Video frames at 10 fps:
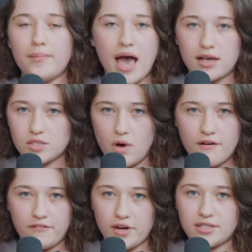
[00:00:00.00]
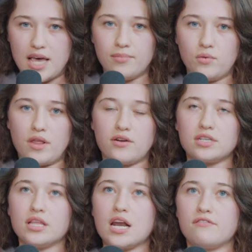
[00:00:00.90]
back squat, for example, where there's a
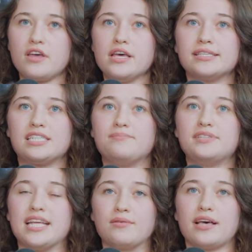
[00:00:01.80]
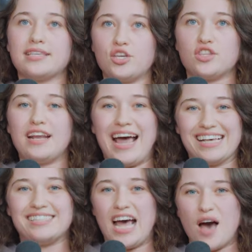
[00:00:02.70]
lot of stabilization that
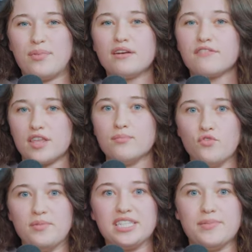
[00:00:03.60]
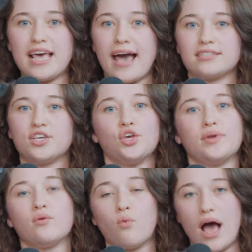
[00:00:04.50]
has to happen for the movement to be
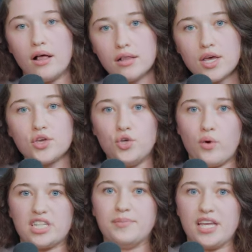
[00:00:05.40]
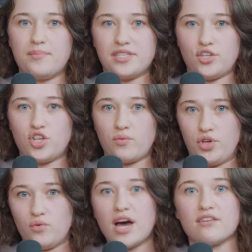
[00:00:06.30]
executed well. You want to be in a position where
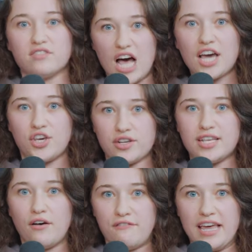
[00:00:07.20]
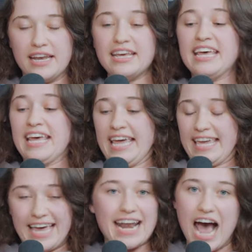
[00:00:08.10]
you can kind of lock yourself in,
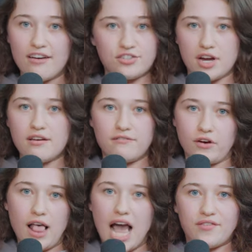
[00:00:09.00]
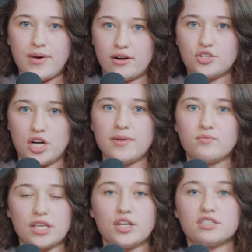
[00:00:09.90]
get after it, for lack of a better term, and
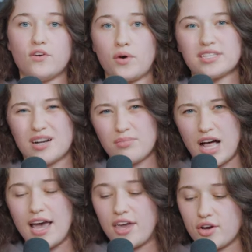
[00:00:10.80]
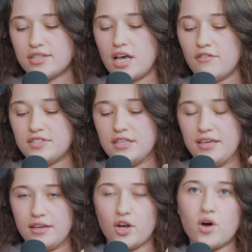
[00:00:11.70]
really just focus on applying yourself to the,
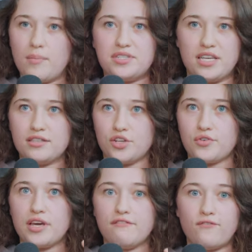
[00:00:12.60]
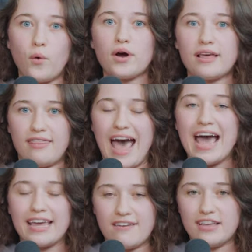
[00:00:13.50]
you know, up to nth degree for
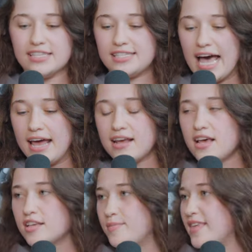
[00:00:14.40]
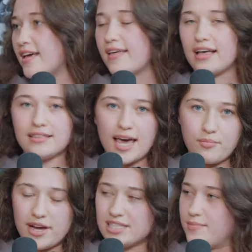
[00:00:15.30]
that given set. Something like a leg
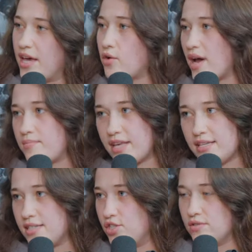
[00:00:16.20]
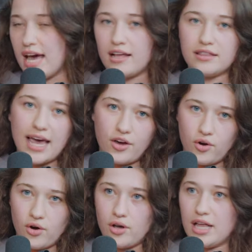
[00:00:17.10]
press can be a great place to do that, a leg
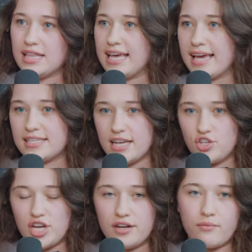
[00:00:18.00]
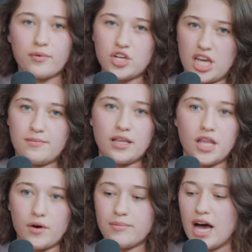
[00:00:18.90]
curl, a leg extension. When we're talking about
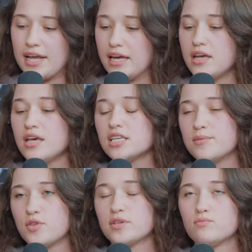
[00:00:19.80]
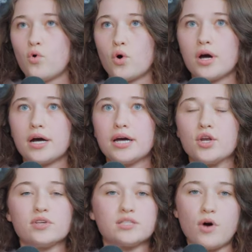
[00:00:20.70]
lower body, some of those more, you
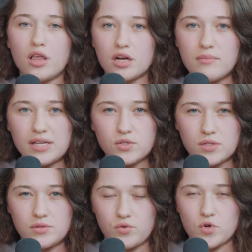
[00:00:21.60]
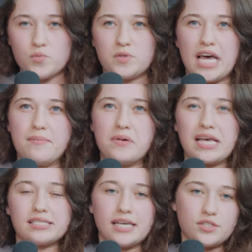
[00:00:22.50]
know, smaller muscle group type
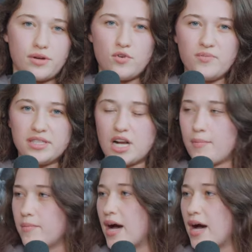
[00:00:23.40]
accessory movements in upper